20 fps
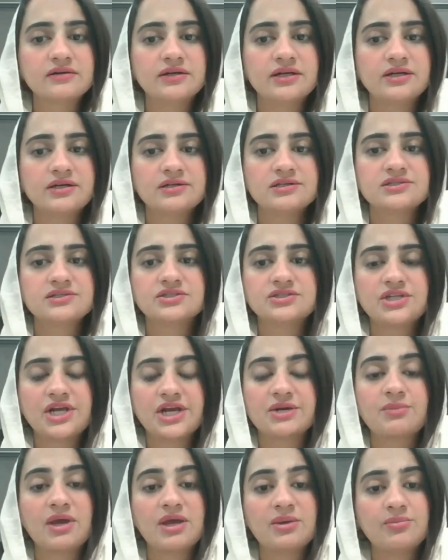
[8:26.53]
It is
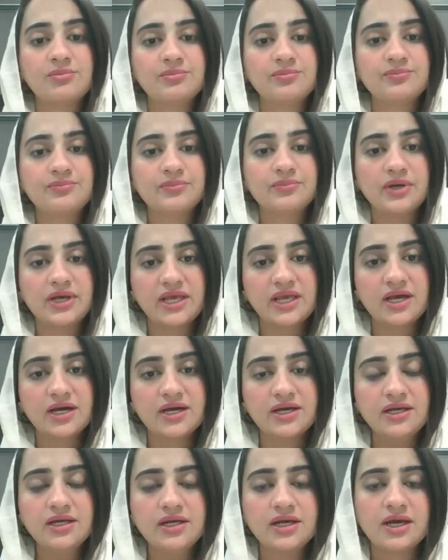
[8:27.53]
checked by
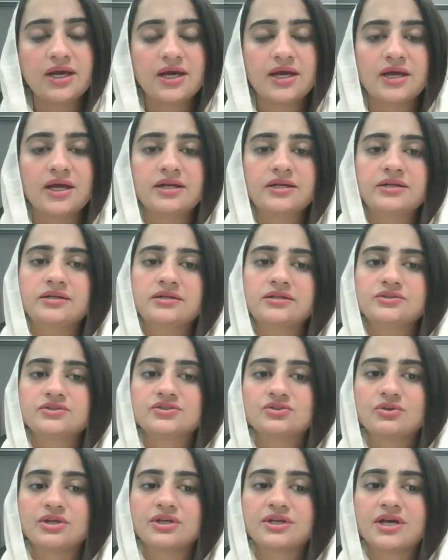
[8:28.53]
AI, and
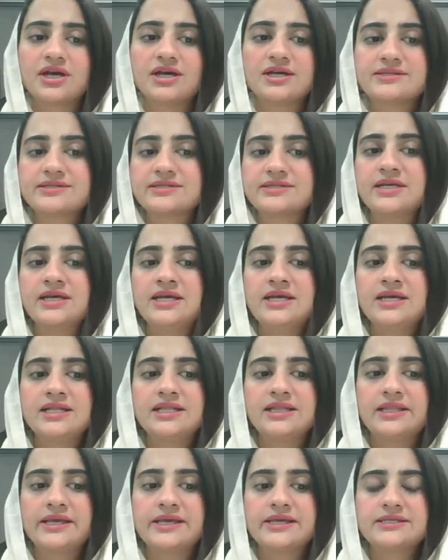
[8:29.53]
so it has
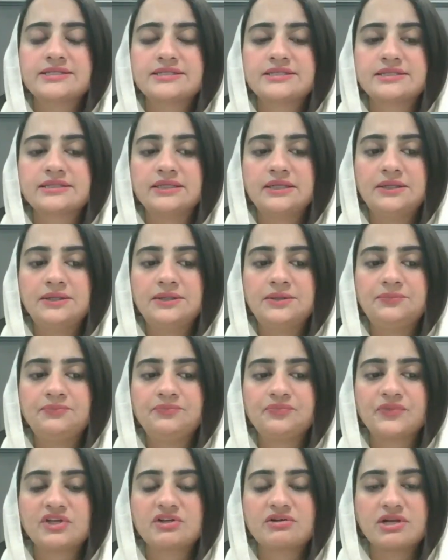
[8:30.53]
this
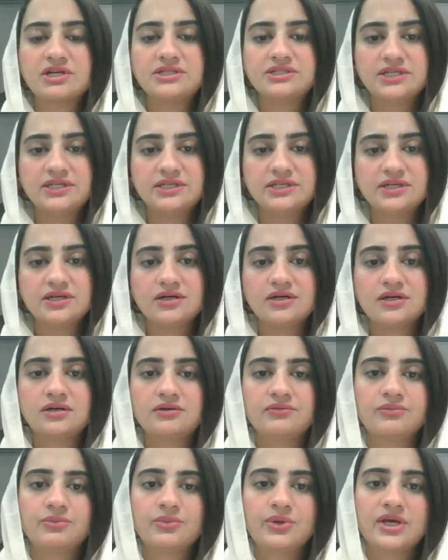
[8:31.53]
criteria
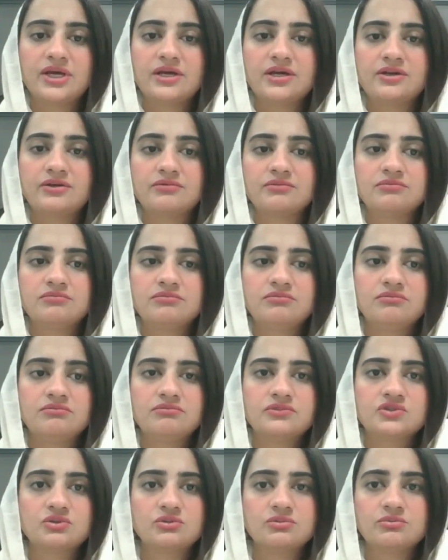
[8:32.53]
where,
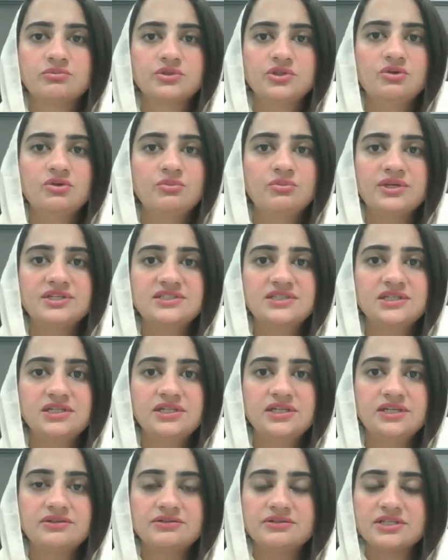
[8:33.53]
so you're
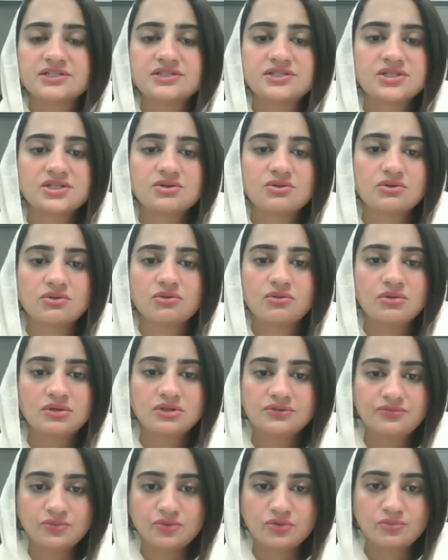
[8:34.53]
basically tested on all
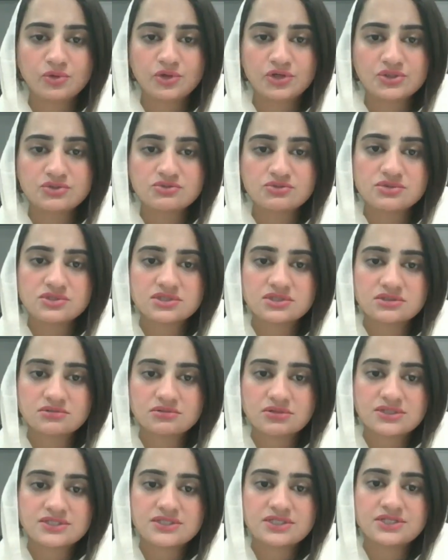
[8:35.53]
the four modules:
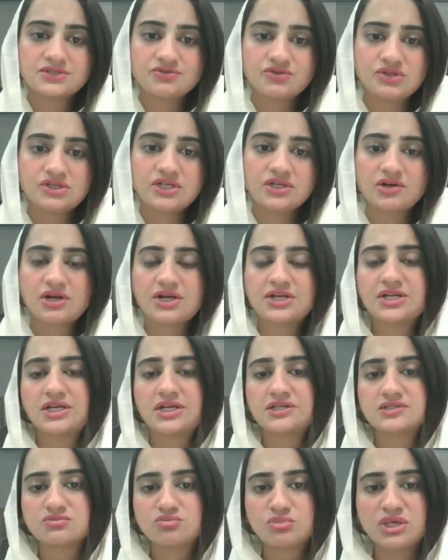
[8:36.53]
listening, reading, writing,
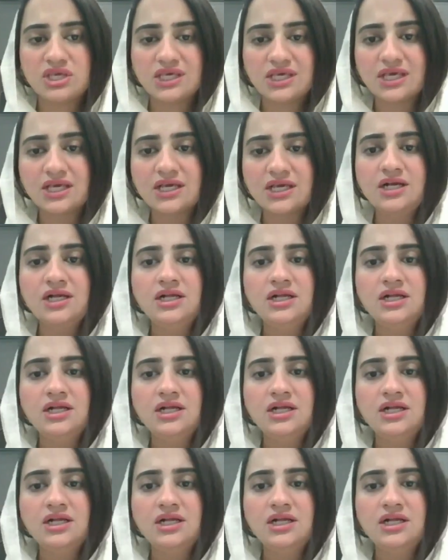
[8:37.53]
and speaking.